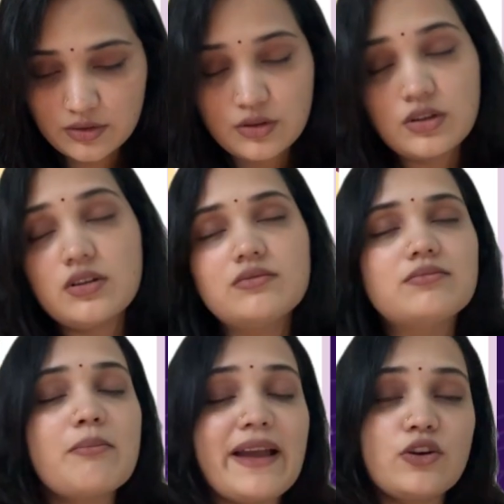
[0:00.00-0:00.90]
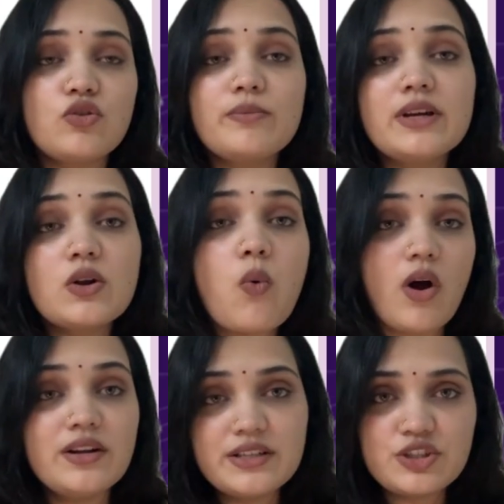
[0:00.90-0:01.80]
the microbial
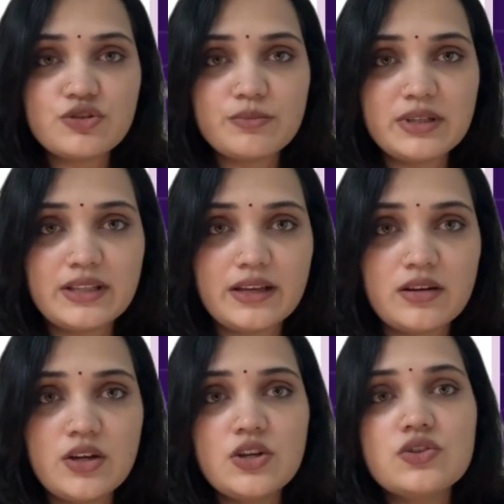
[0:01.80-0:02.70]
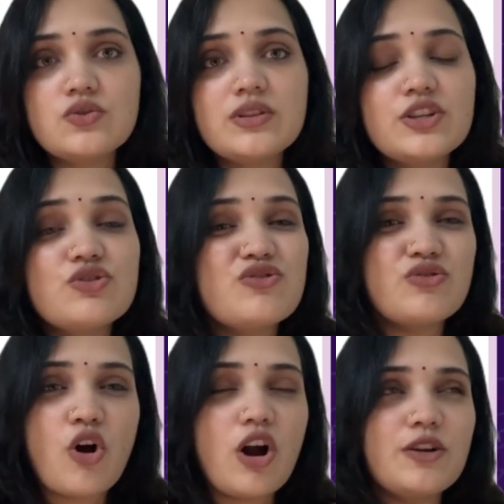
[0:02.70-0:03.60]
quality should be there. So there should
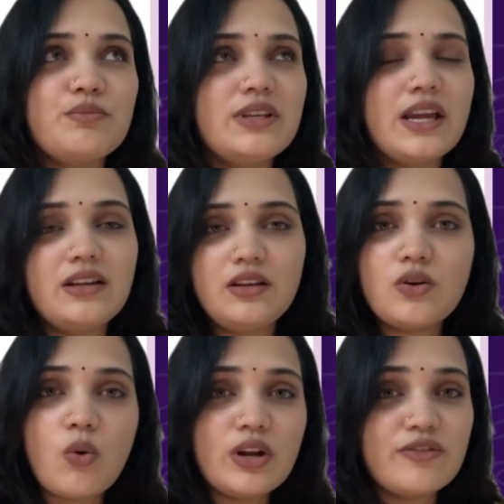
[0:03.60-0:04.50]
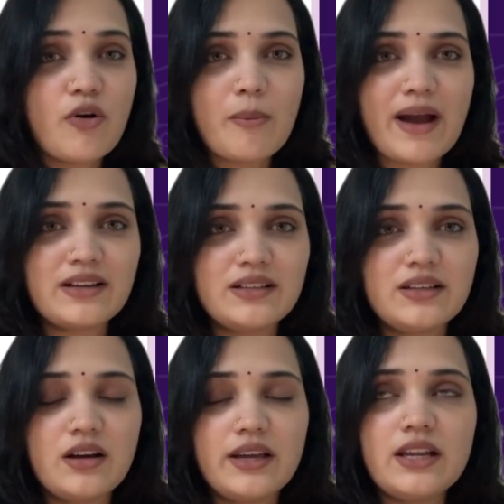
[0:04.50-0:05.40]
not be any coliform
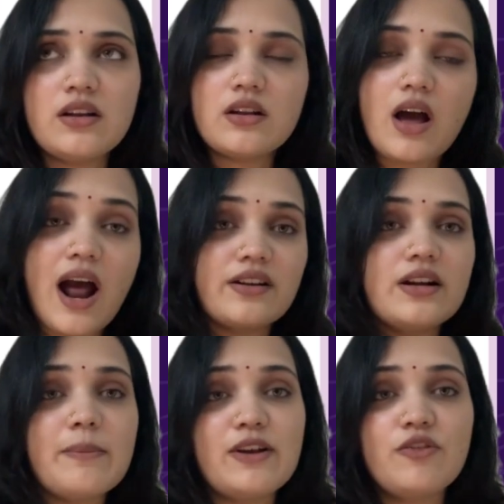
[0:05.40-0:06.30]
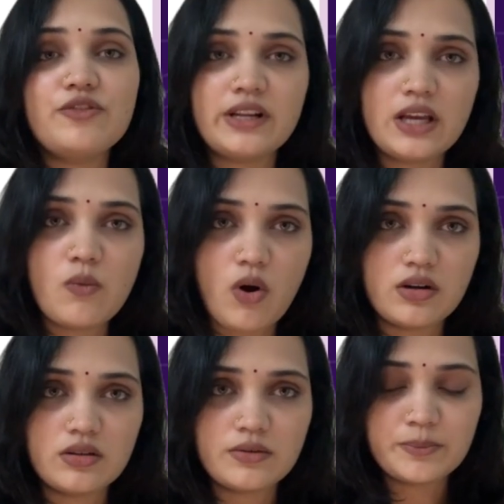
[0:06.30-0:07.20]
bacteria in 100 ml of drinking
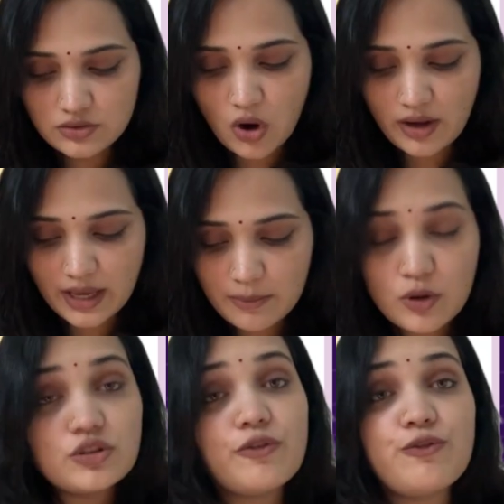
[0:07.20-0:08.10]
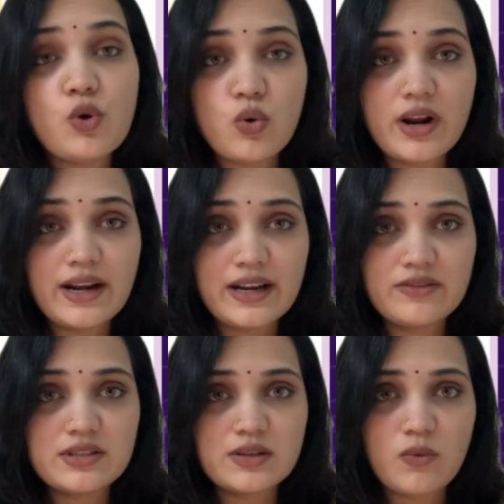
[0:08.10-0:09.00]
water. Talking about the fluoride
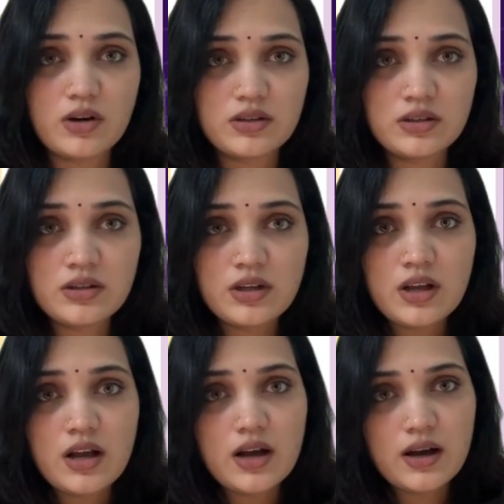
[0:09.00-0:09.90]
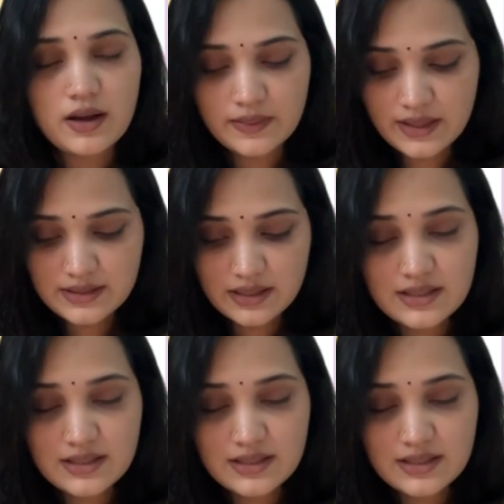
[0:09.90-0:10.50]
levels in water, it's